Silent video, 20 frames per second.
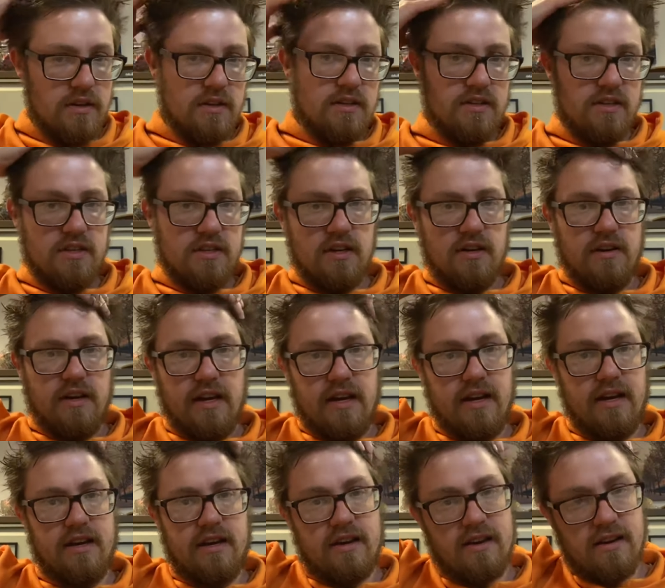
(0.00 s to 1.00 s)
so
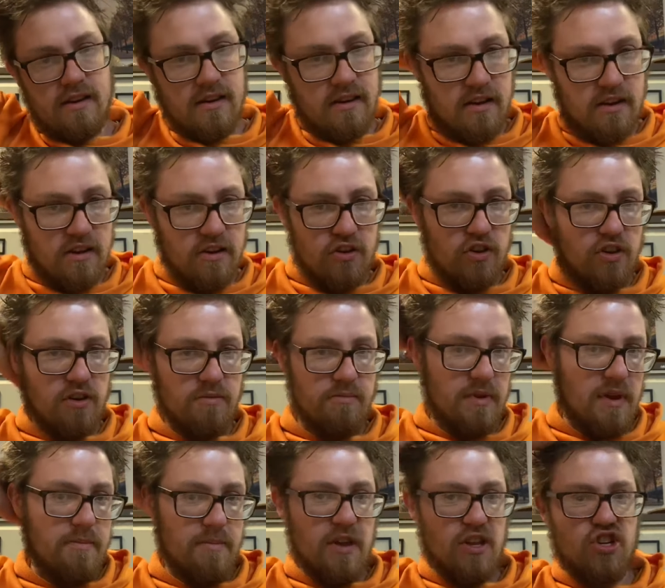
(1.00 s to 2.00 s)
you can
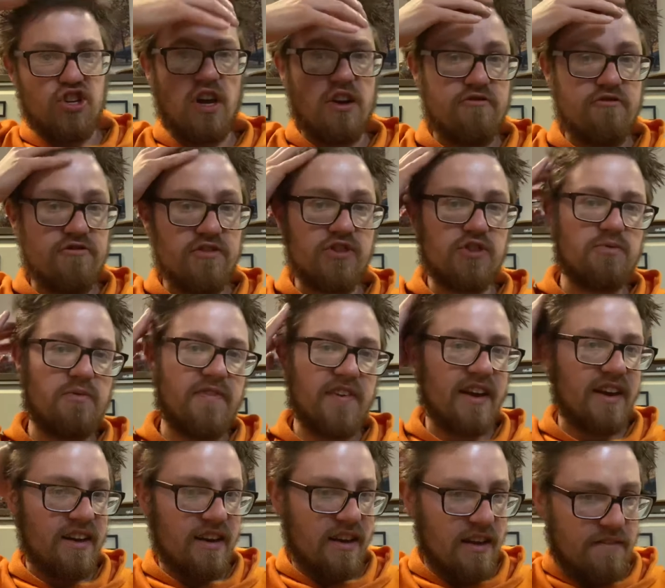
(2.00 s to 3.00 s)
be a bit generous with
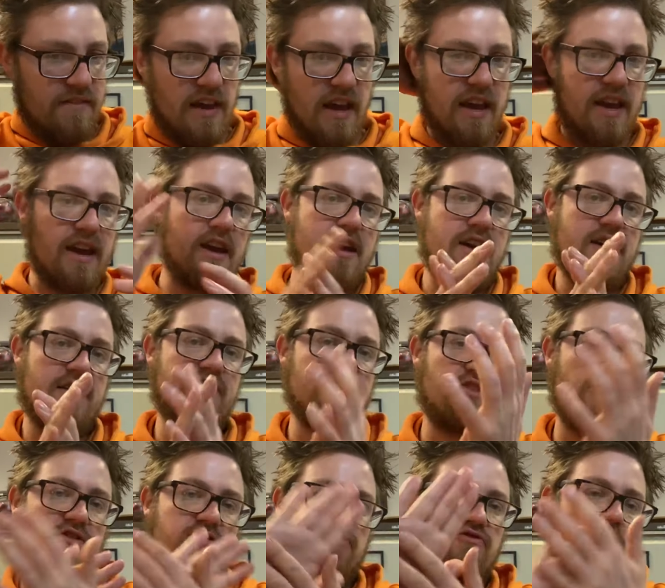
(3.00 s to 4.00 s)
it if your hair
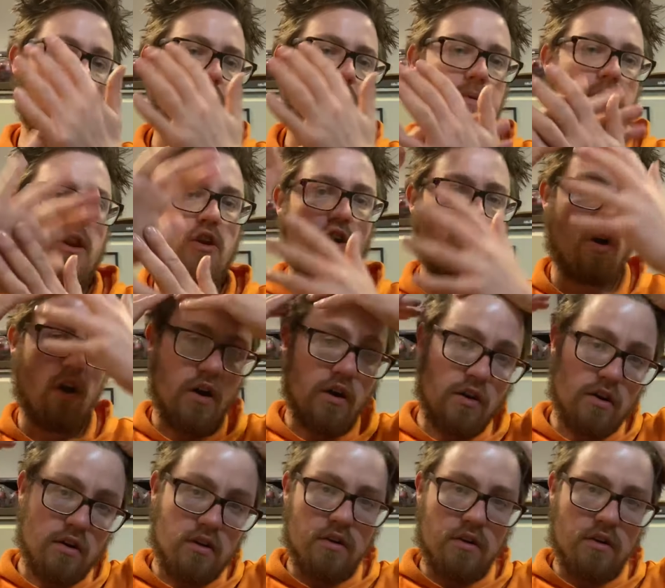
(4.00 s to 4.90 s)
starts growing a bit longer.